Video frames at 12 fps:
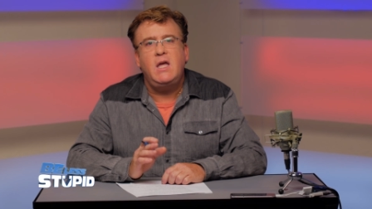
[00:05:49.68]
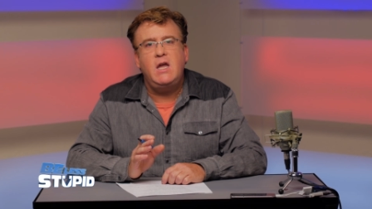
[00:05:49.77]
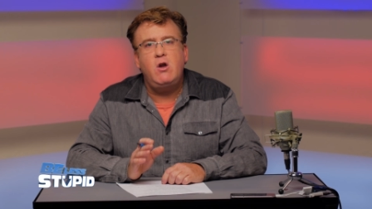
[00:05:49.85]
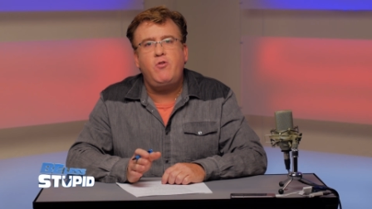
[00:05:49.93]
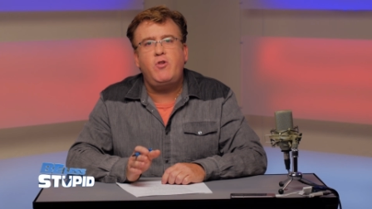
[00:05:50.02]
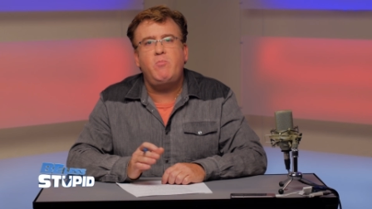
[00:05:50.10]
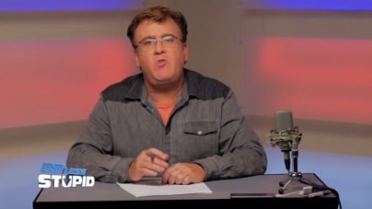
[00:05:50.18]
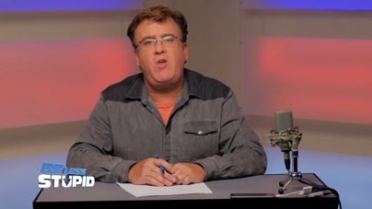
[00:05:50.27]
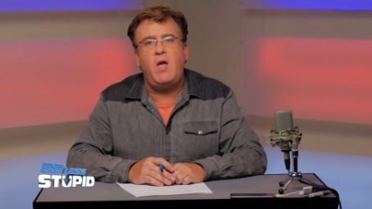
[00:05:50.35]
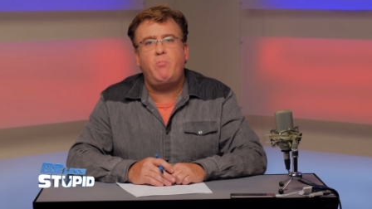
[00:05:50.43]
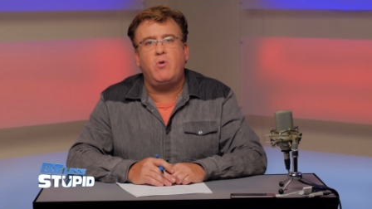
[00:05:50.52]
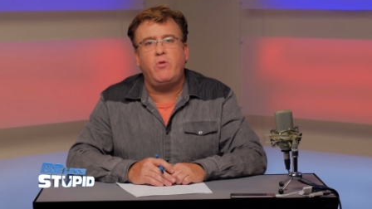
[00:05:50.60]
here's some
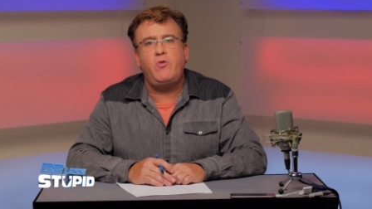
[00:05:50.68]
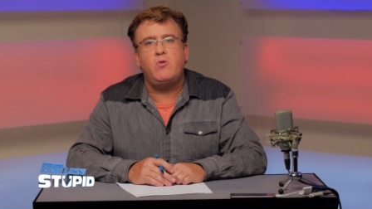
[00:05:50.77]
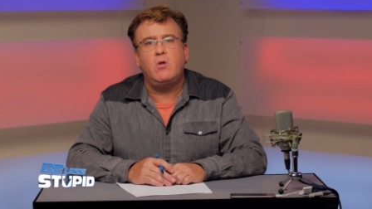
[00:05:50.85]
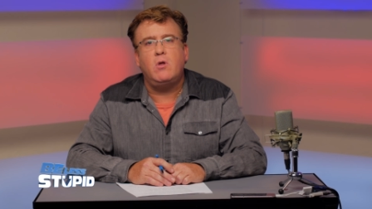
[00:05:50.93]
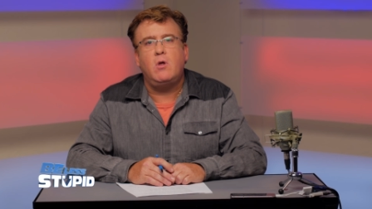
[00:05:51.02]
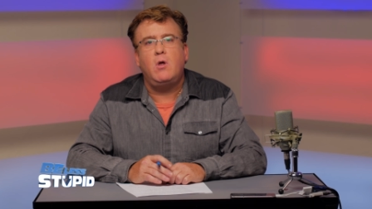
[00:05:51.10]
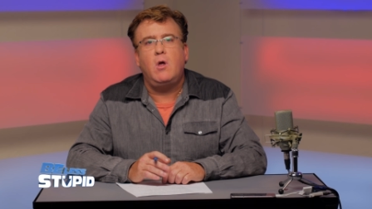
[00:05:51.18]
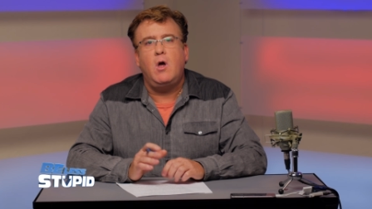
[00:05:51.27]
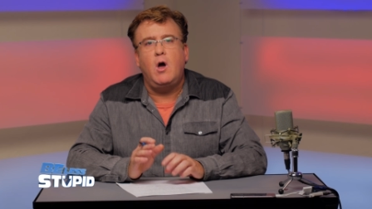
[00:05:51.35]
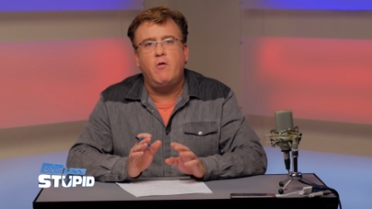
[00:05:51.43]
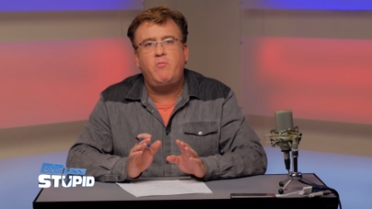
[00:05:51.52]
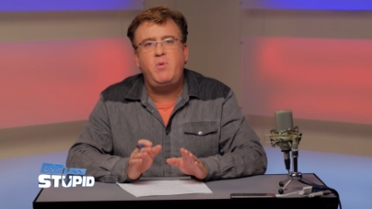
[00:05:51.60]
samples
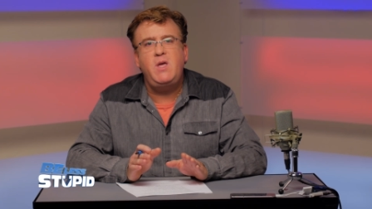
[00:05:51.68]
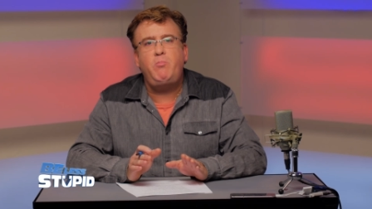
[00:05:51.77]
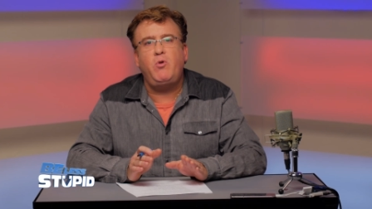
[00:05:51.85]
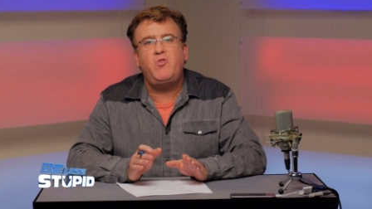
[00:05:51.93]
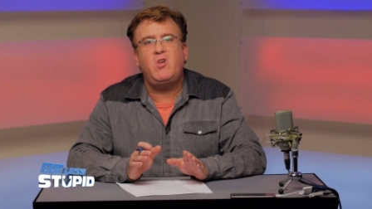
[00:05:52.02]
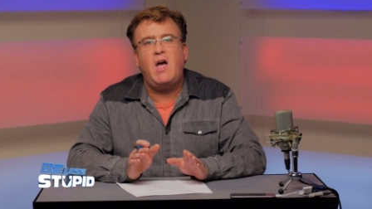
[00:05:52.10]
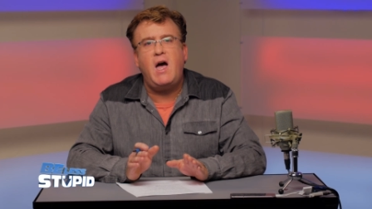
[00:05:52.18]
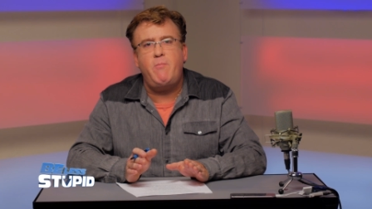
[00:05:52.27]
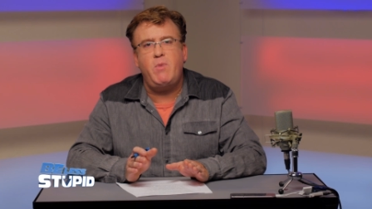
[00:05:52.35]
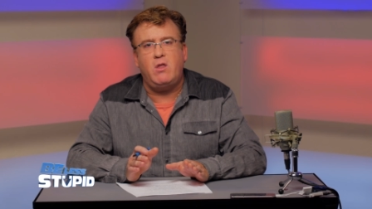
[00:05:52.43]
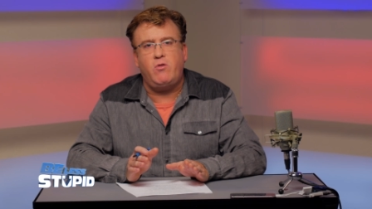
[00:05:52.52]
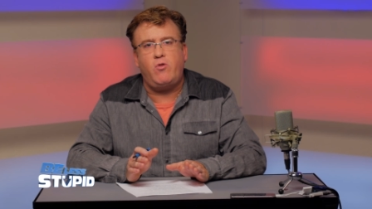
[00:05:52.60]
of people's
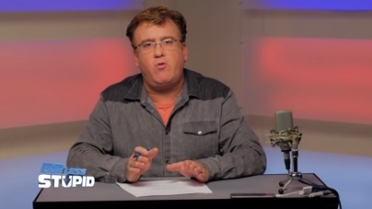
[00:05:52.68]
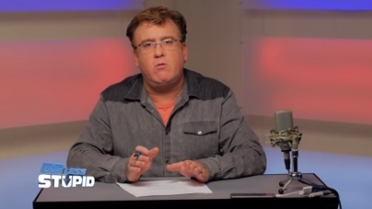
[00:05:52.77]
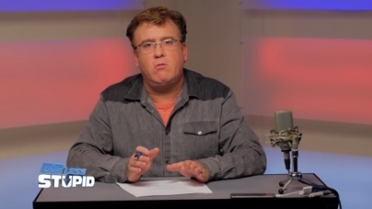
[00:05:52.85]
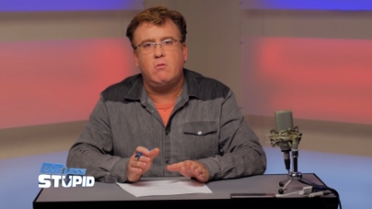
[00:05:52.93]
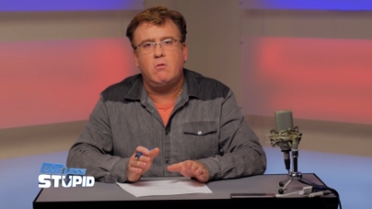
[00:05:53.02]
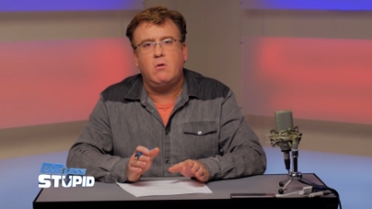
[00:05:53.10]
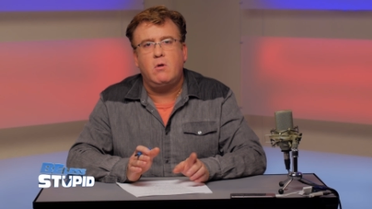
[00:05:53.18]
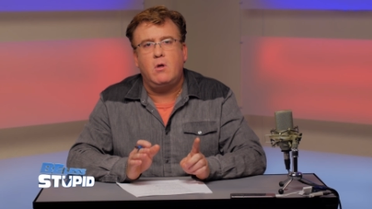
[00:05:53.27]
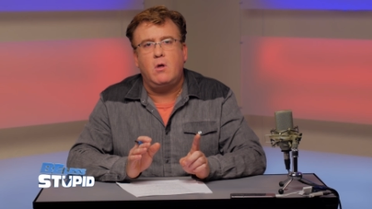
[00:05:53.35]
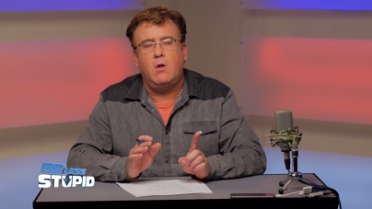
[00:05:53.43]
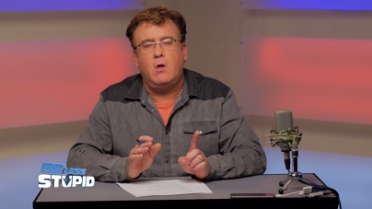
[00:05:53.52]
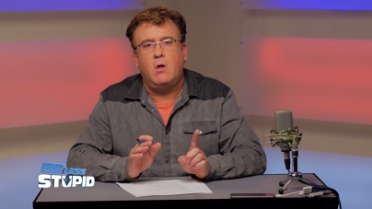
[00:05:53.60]
comments.
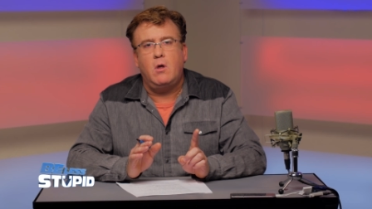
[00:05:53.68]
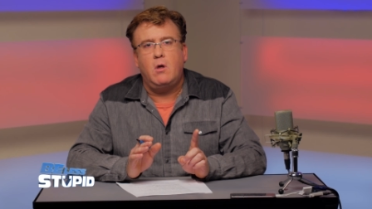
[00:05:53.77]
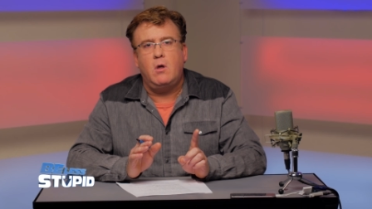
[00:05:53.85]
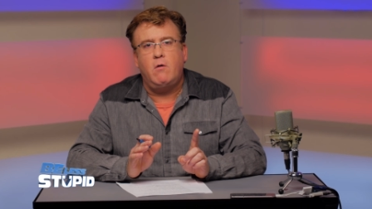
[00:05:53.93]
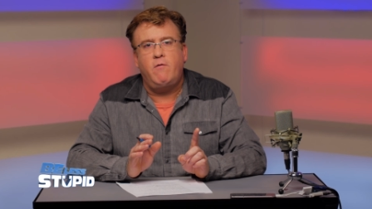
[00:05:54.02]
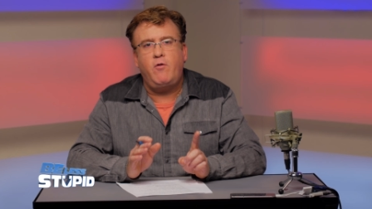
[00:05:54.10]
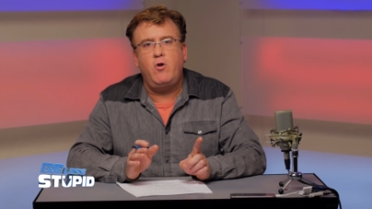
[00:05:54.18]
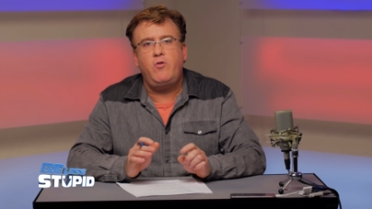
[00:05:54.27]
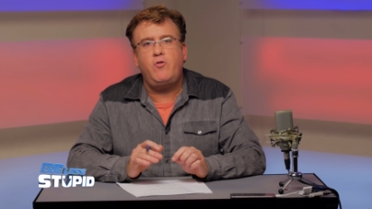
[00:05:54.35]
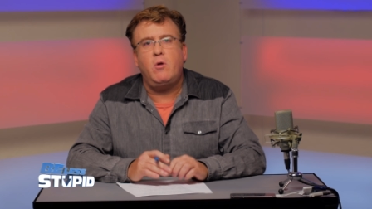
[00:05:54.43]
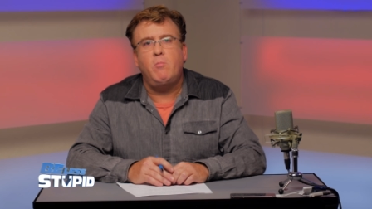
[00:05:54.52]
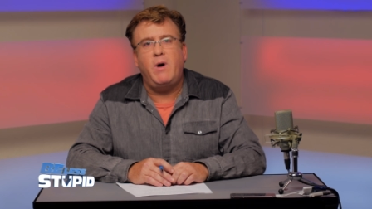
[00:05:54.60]

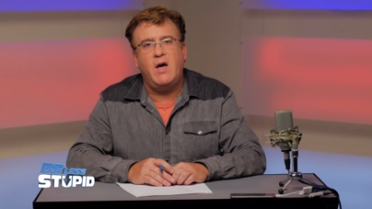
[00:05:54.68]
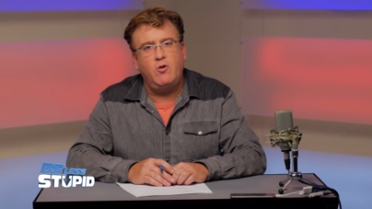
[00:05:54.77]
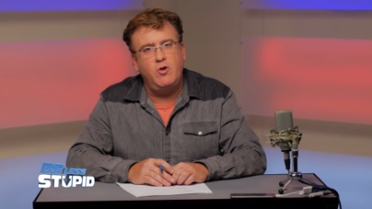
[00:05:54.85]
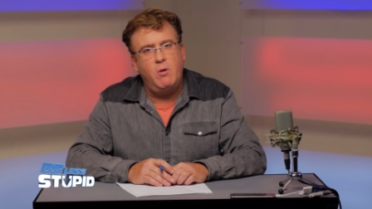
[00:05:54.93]
First, bottle